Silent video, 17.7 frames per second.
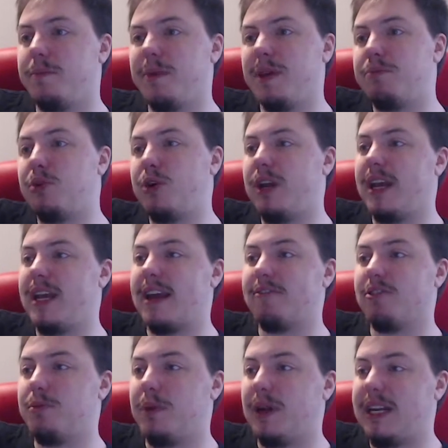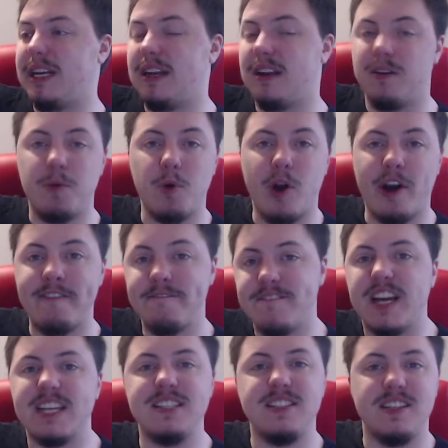putting everybody in a more
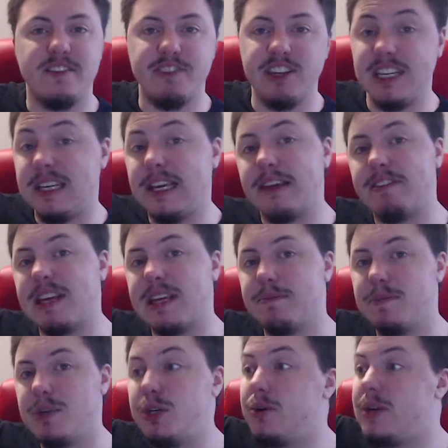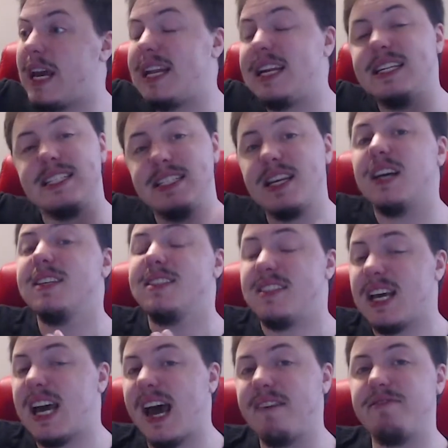festive and giving mood, and it does
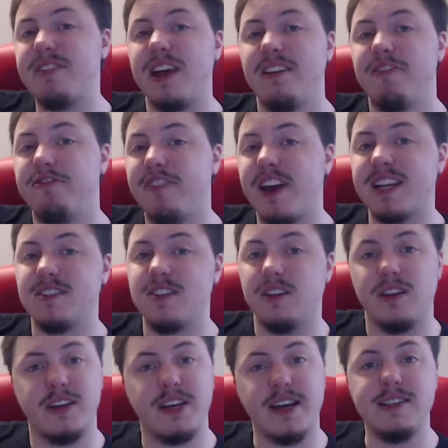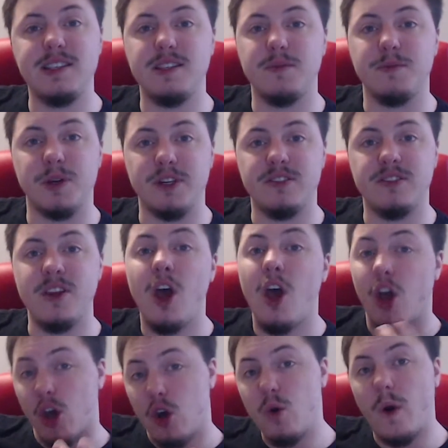have that effect on the customers
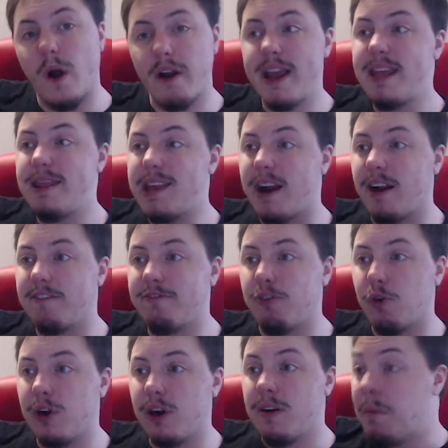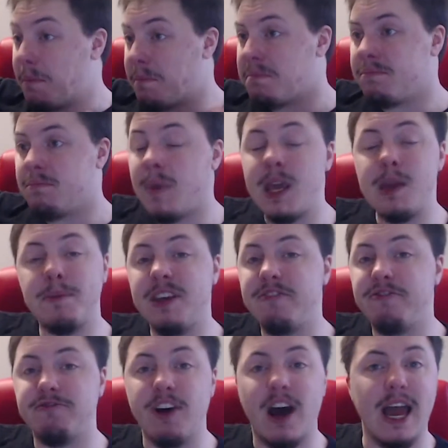who are in there for maybe
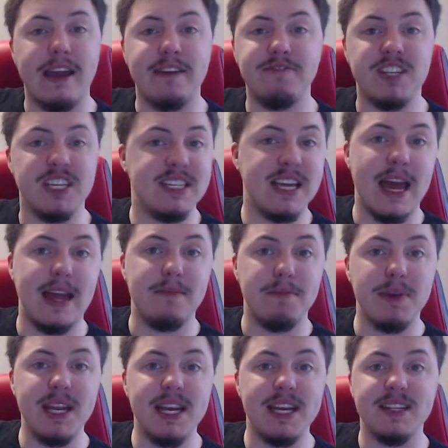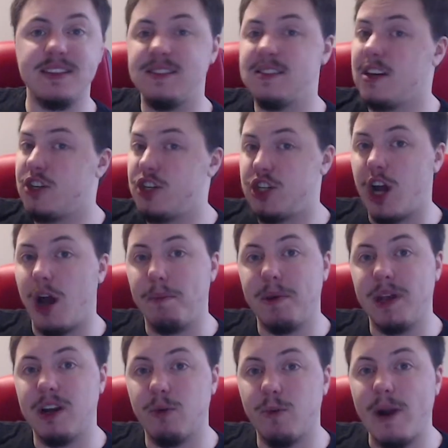5 to 10 minutes
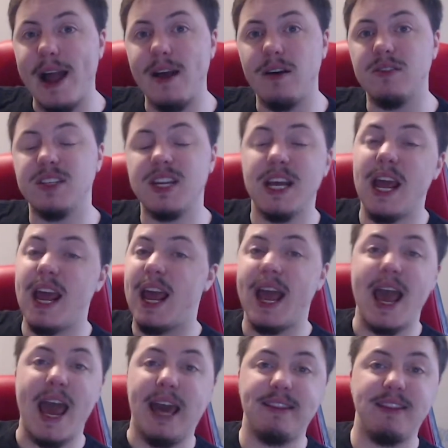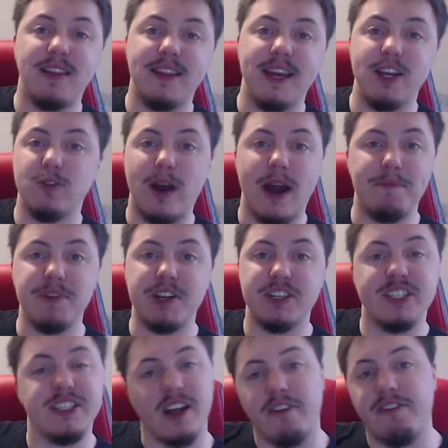shopping around, and then they grab their
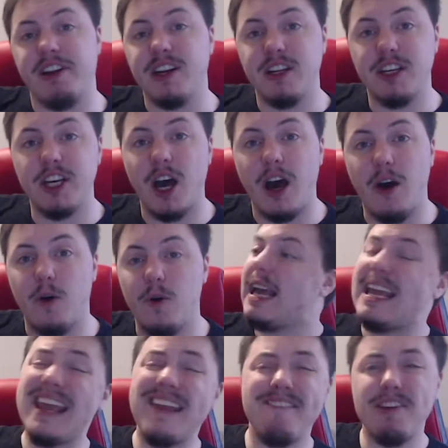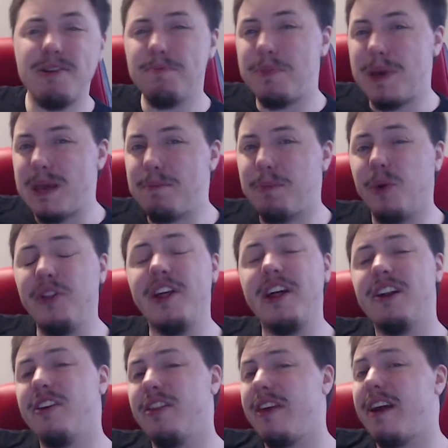stuff and go. Even people that
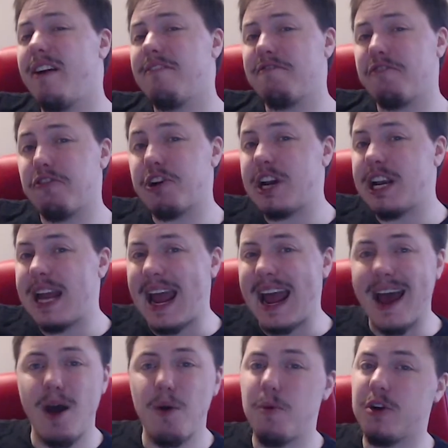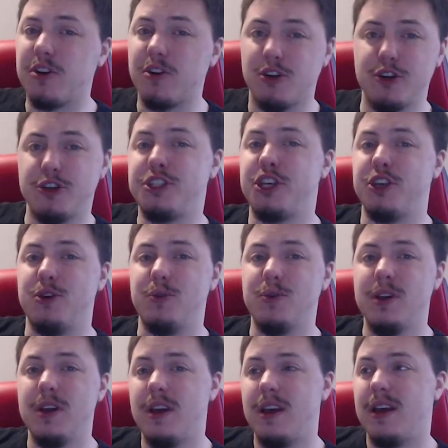are there for an hour or two
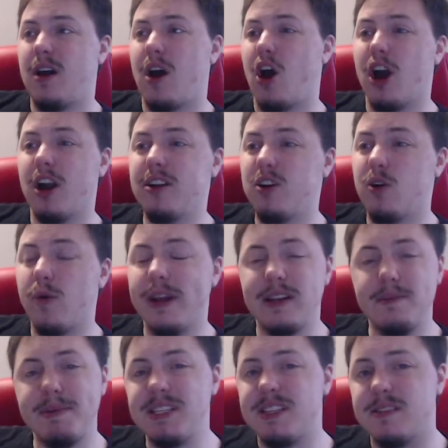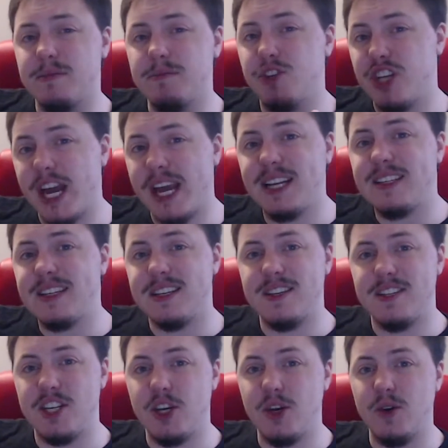aren't going to be subjected
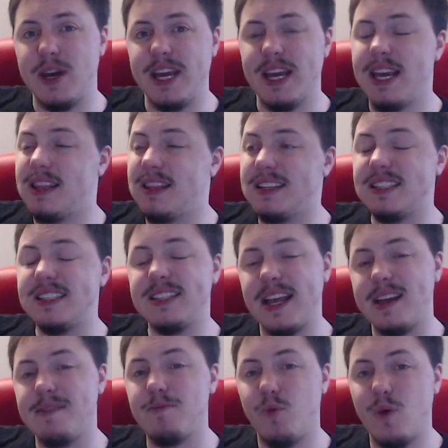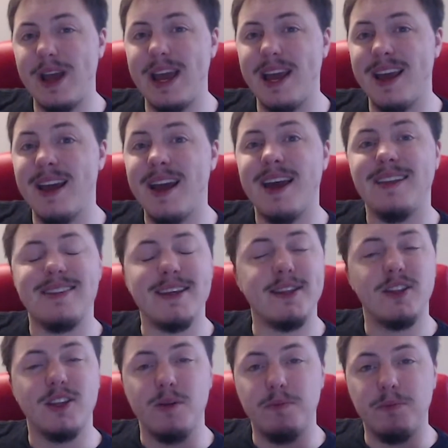to it in the same way that
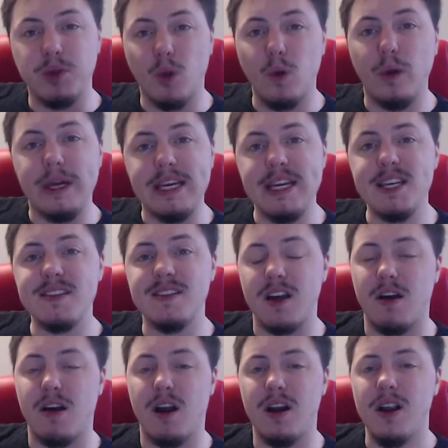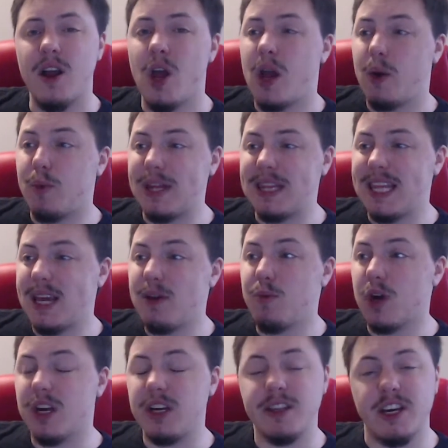the employees are when they
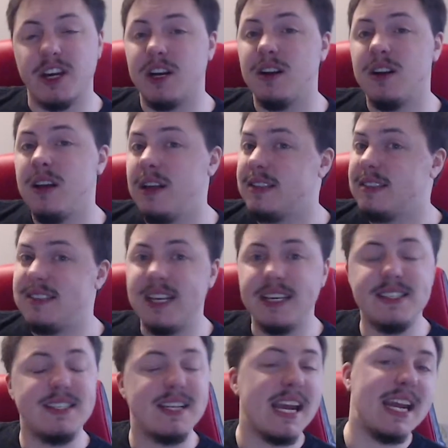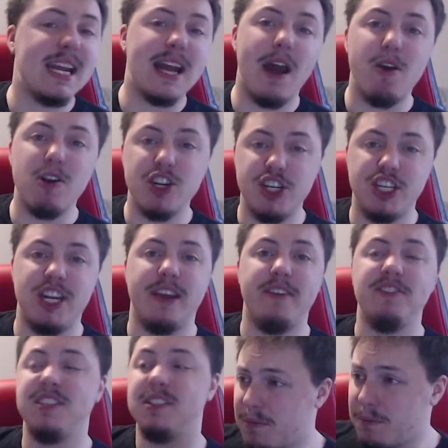work their 6 to 8 hour
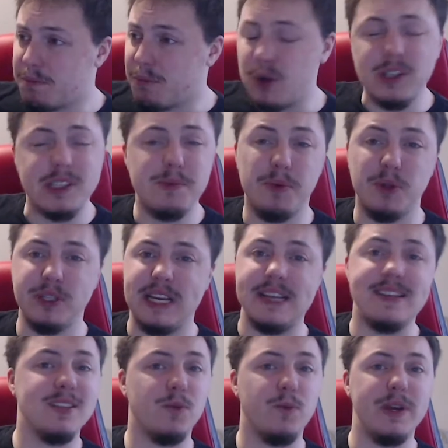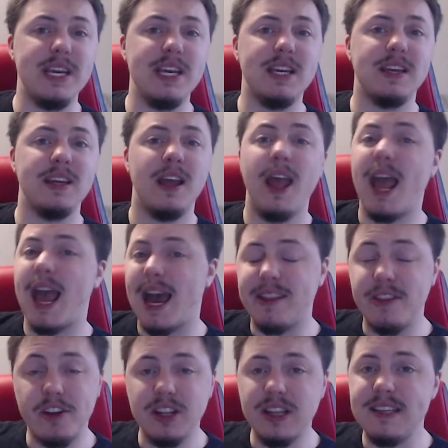shifts multiple days a week, and
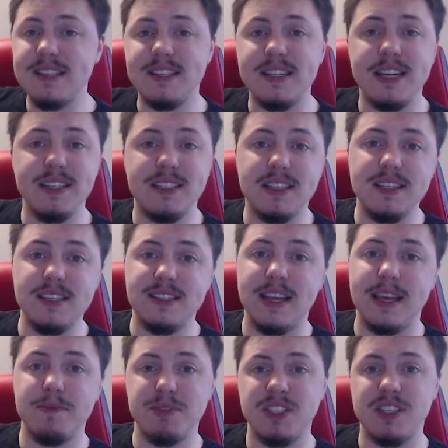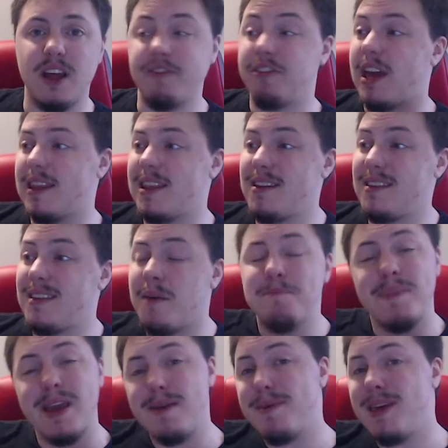they're listening to the same stuff. And then
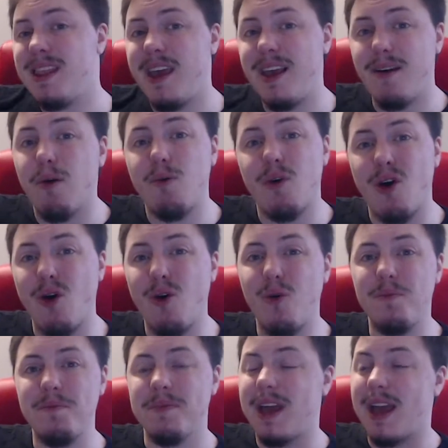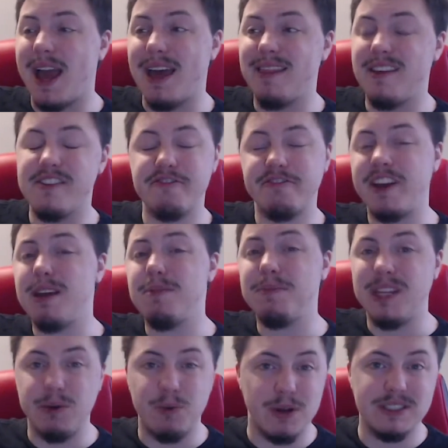maybe they go home and their
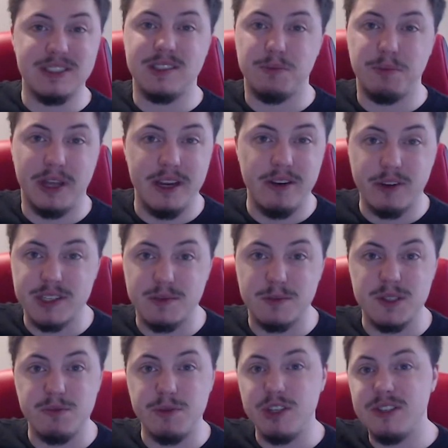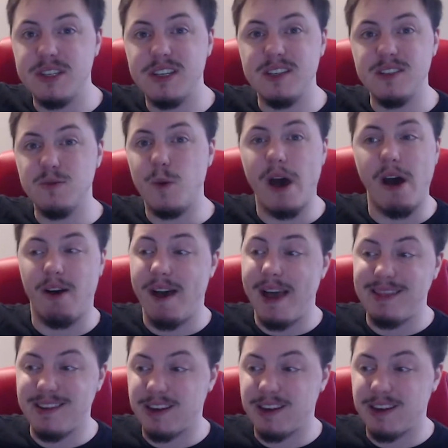family wants to play Christmas music as well. And they're